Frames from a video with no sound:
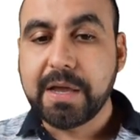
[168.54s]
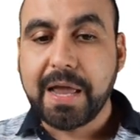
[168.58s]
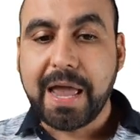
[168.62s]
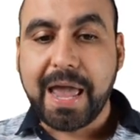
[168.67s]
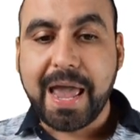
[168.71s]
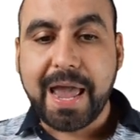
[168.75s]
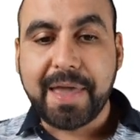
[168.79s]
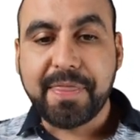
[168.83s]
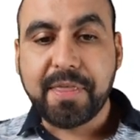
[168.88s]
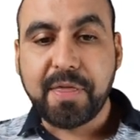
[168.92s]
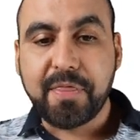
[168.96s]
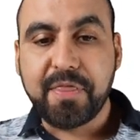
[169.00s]

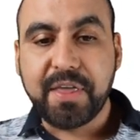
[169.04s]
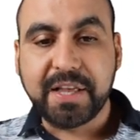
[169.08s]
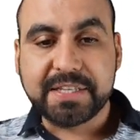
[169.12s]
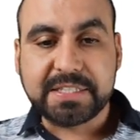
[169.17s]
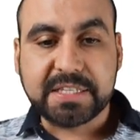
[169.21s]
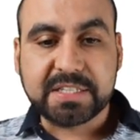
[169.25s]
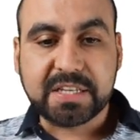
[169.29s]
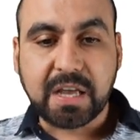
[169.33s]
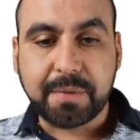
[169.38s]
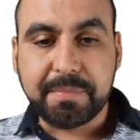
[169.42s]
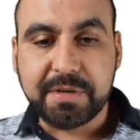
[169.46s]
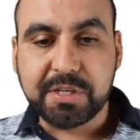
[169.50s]
And this
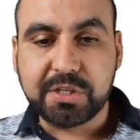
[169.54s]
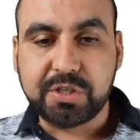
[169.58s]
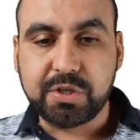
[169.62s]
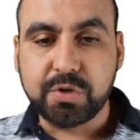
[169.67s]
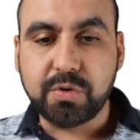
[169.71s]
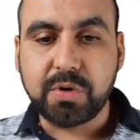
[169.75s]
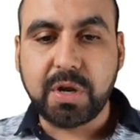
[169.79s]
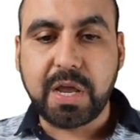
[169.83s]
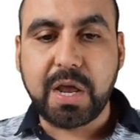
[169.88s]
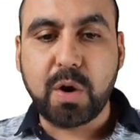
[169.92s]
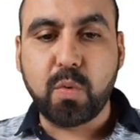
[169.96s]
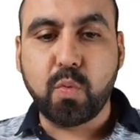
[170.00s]
is coming
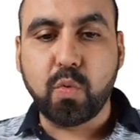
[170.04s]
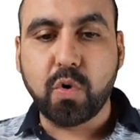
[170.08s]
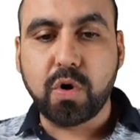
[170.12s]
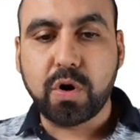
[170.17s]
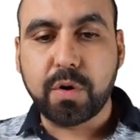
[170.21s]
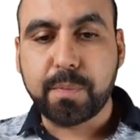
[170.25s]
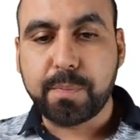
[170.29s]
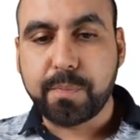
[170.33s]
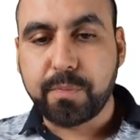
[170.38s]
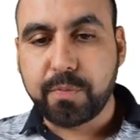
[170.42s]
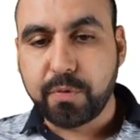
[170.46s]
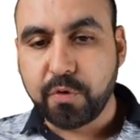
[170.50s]
soon, a
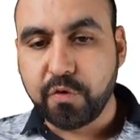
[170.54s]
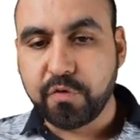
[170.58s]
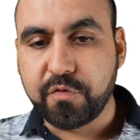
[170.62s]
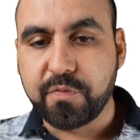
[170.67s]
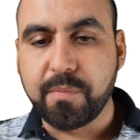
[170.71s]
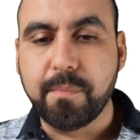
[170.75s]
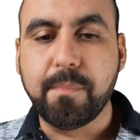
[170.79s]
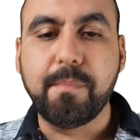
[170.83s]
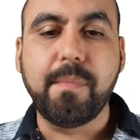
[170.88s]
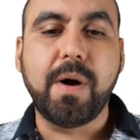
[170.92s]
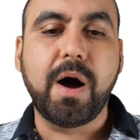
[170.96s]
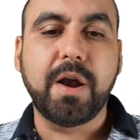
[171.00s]
WordProof
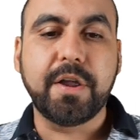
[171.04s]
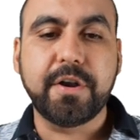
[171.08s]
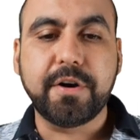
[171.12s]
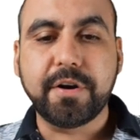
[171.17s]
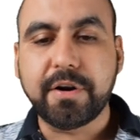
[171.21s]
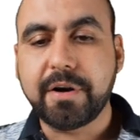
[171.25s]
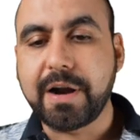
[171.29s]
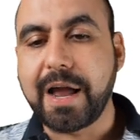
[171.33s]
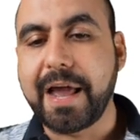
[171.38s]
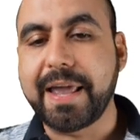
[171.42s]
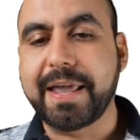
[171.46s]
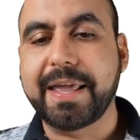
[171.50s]

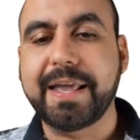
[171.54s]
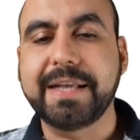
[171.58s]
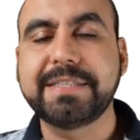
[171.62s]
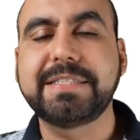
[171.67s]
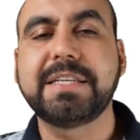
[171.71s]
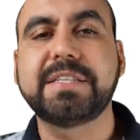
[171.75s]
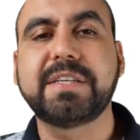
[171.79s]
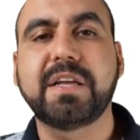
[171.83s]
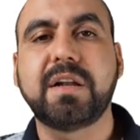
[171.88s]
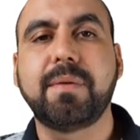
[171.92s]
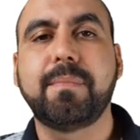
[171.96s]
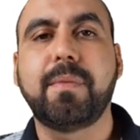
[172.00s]
monitor. I guess
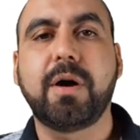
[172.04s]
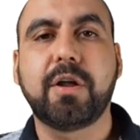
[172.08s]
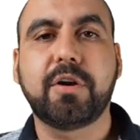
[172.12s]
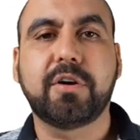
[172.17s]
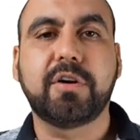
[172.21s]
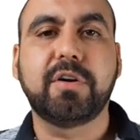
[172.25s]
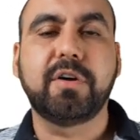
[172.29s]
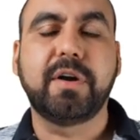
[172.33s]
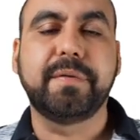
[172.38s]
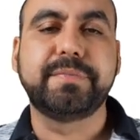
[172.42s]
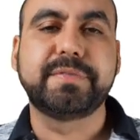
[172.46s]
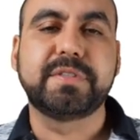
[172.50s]
it's gonna
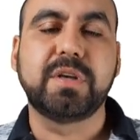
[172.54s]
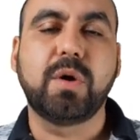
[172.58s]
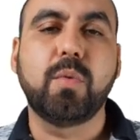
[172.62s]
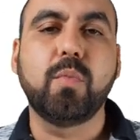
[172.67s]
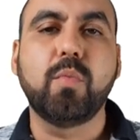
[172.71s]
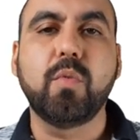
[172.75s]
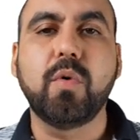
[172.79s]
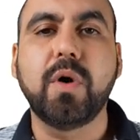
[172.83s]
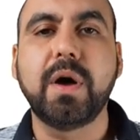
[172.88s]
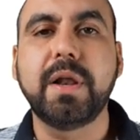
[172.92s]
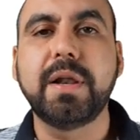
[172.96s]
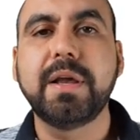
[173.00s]
monitor if
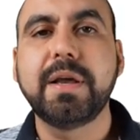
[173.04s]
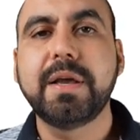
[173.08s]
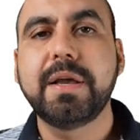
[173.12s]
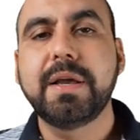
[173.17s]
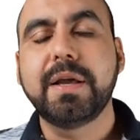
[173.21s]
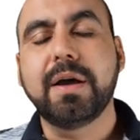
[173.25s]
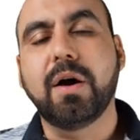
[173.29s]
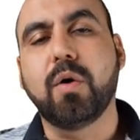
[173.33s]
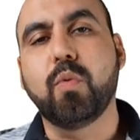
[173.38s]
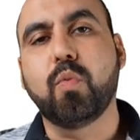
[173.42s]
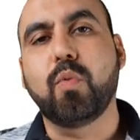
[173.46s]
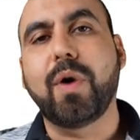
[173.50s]
someone
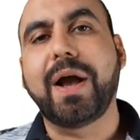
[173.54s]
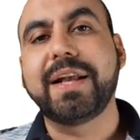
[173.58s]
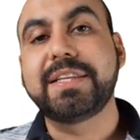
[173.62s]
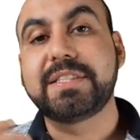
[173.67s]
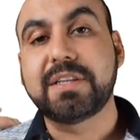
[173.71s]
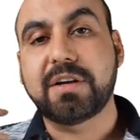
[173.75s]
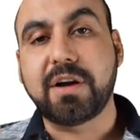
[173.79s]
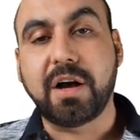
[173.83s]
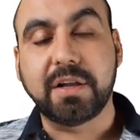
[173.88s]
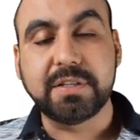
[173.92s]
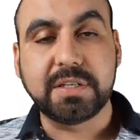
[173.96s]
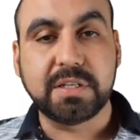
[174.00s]
uh, writes
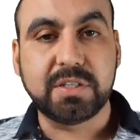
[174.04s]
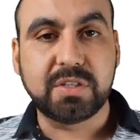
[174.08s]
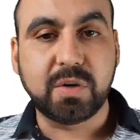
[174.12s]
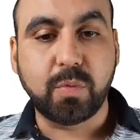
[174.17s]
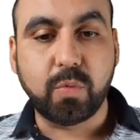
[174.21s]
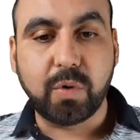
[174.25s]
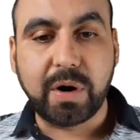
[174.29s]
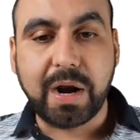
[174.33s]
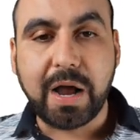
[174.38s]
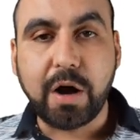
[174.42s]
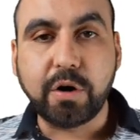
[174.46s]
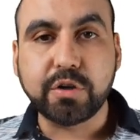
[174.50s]
the content
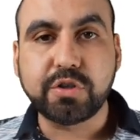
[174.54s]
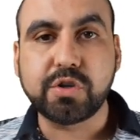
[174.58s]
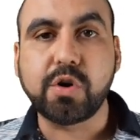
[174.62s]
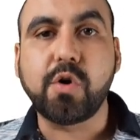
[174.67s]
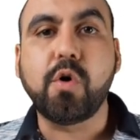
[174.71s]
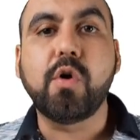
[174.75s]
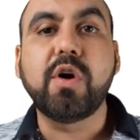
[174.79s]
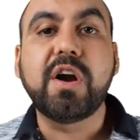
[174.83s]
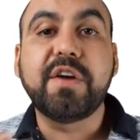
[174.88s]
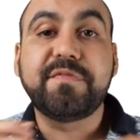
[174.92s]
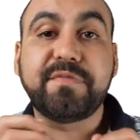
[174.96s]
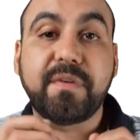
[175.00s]
somewhere else
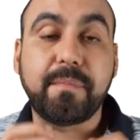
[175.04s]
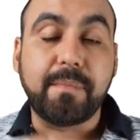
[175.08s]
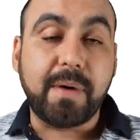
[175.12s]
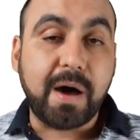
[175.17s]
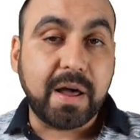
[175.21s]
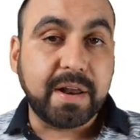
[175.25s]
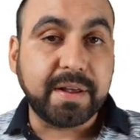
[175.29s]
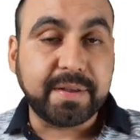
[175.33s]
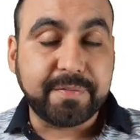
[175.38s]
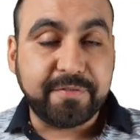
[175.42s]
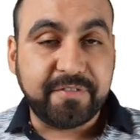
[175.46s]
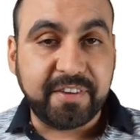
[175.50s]
or if a
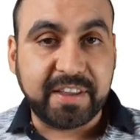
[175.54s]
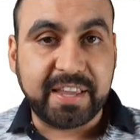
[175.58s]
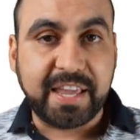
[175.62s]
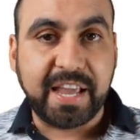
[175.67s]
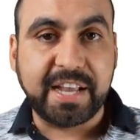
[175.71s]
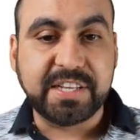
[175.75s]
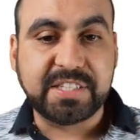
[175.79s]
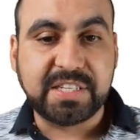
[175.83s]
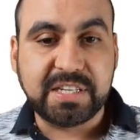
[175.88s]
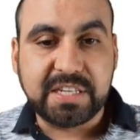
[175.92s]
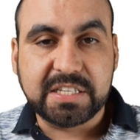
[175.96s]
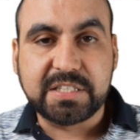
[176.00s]

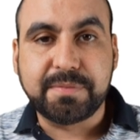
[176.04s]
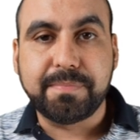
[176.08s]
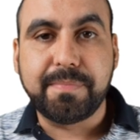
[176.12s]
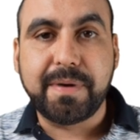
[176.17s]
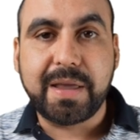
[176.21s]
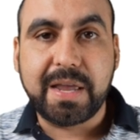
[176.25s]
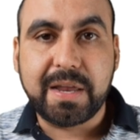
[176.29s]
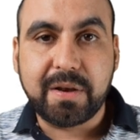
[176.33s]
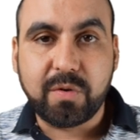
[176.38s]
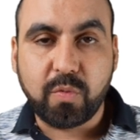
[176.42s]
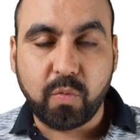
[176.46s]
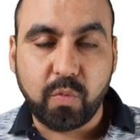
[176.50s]
modification is
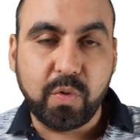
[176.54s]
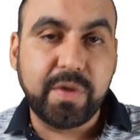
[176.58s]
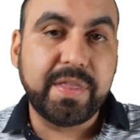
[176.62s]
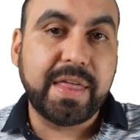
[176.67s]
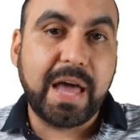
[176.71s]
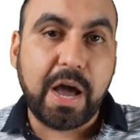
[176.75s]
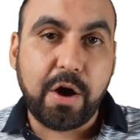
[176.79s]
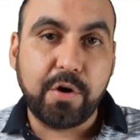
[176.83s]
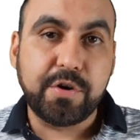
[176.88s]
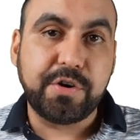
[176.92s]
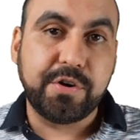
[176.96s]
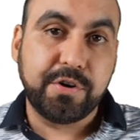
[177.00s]
made
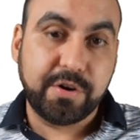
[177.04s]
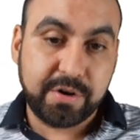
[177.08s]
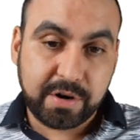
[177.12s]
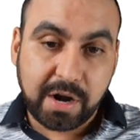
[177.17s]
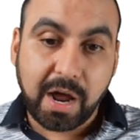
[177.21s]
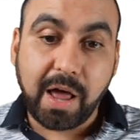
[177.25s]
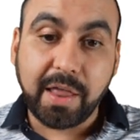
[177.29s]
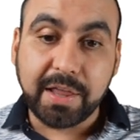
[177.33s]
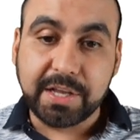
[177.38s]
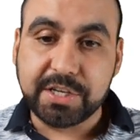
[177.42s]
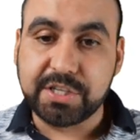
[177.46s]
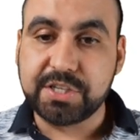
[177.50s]
without your
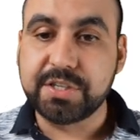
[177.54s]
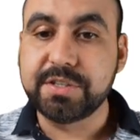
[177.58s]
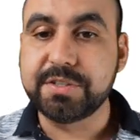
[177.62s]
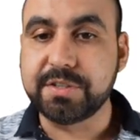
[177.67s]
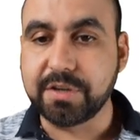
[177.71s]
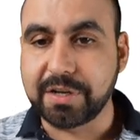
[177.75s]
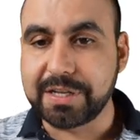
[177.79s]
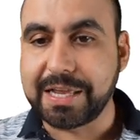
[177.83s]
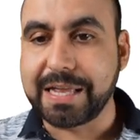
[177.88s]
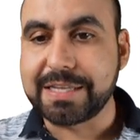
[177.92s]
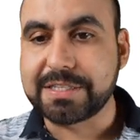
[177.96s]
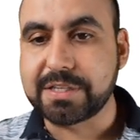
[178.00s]
knowledge.
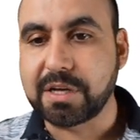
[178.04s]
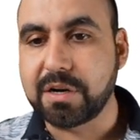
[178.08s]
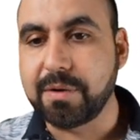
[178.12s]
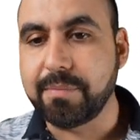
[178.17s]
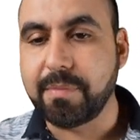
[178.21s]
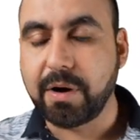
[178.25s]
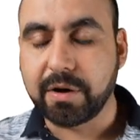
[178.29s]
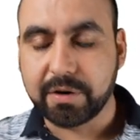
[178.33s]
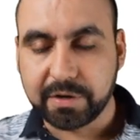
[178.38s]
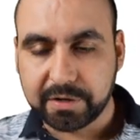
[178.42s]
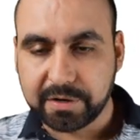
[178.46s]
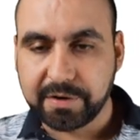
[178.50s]
So that's gonna
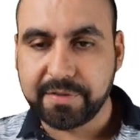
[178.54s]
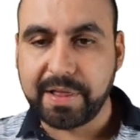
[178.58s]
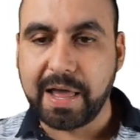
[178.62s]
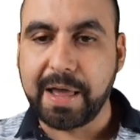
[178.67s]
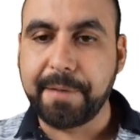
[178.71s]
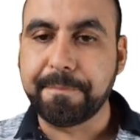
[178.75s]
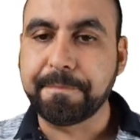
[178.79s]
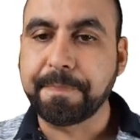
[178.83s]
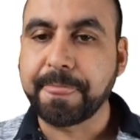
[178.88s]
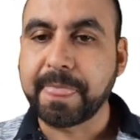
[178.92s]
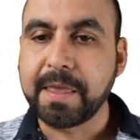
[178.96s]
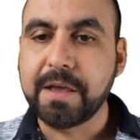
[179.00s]
monitor that.